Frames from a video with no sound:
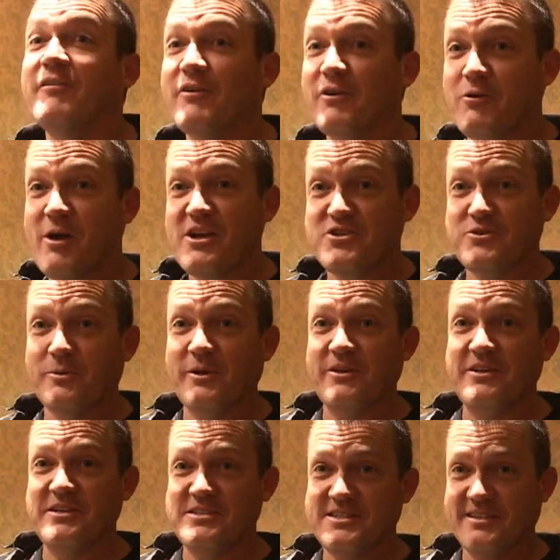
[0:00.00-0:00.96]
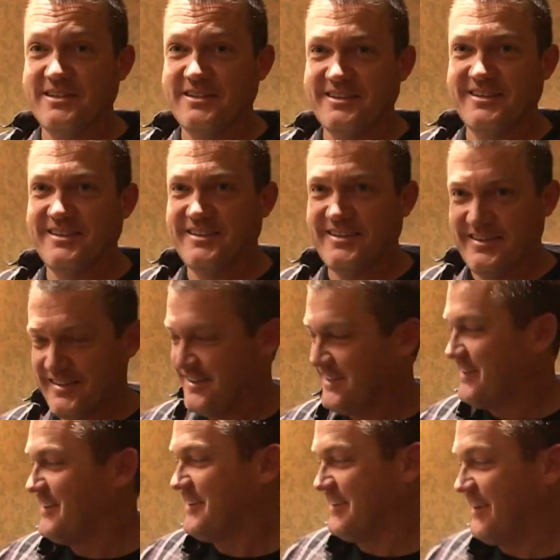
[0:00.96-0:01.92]
never crashed one of these.
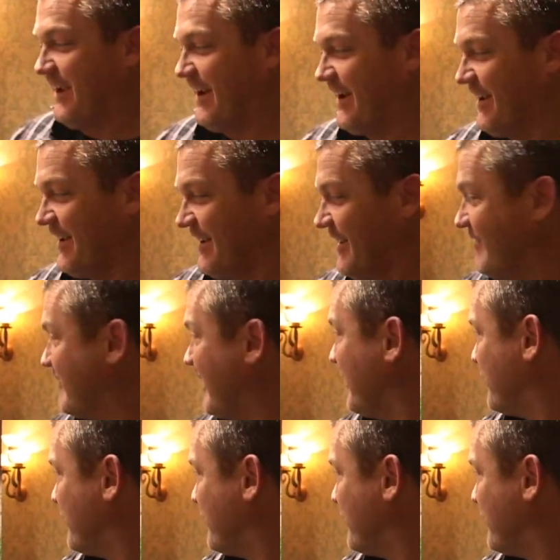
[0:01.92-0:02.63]
Awesome. Yeah, I've